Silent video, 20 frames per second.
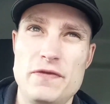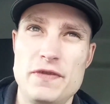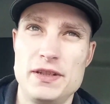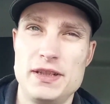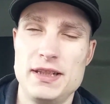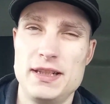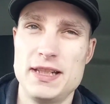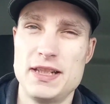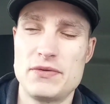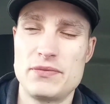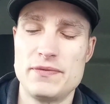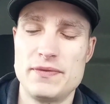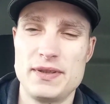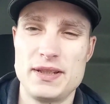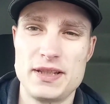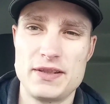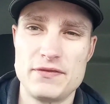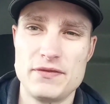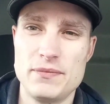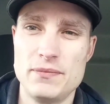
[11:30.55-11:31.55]
I did each
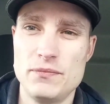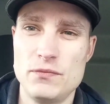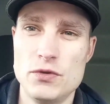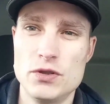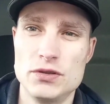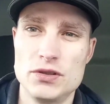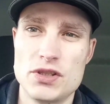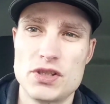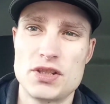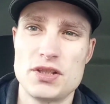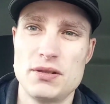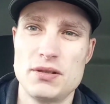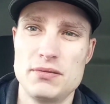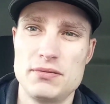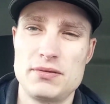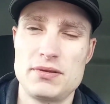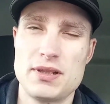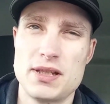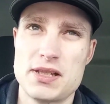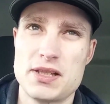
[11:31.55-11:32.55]
of them once, so
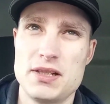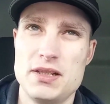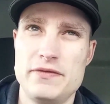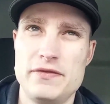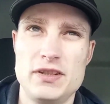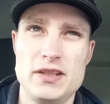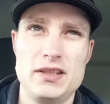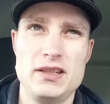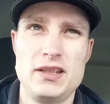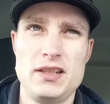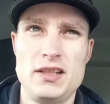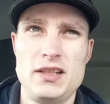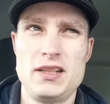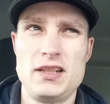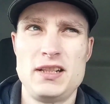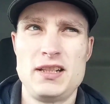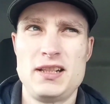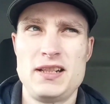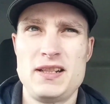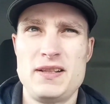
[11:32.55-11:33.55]
that's another
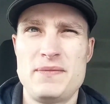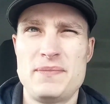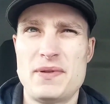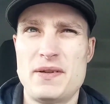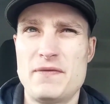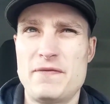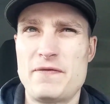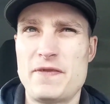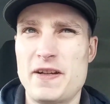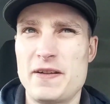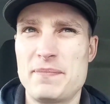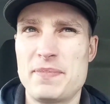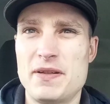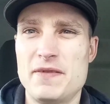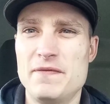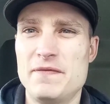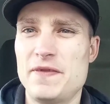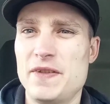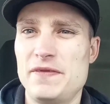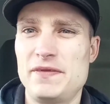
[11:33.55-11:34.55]
about
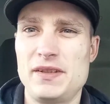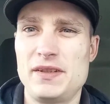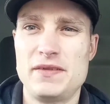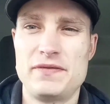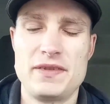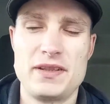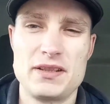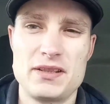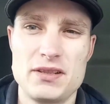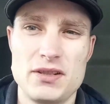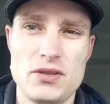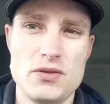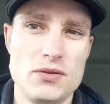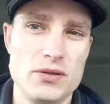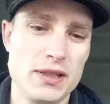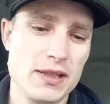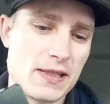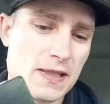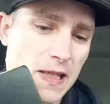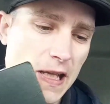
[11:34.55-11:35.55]
£5.50, I think. So I call
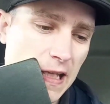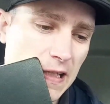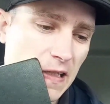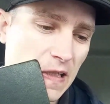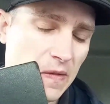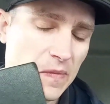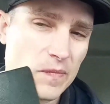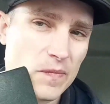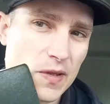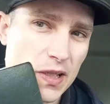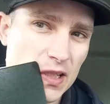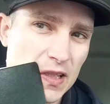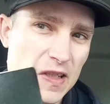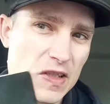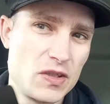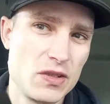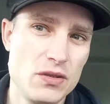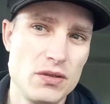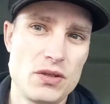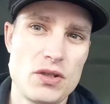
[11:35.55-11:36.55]
it a tenner
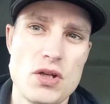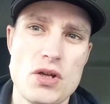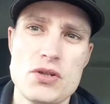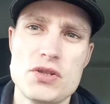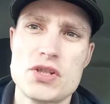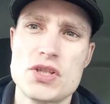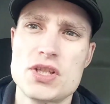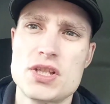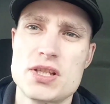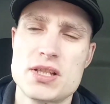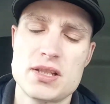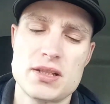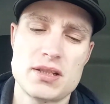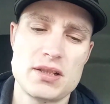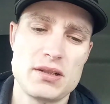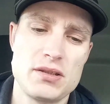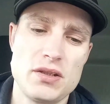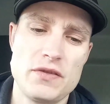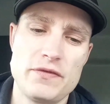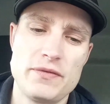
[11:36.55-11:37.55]
additional costs
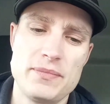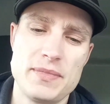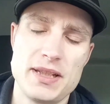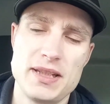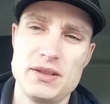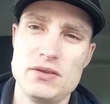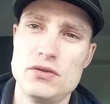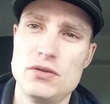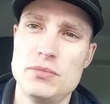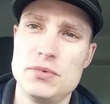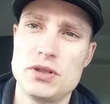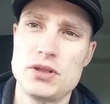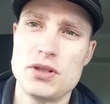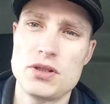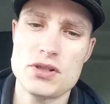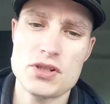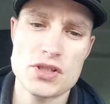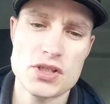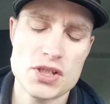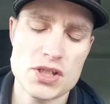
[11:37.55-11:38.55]
over my normal
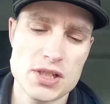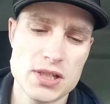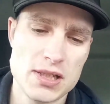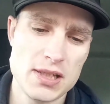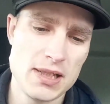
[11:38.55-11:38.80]
costs.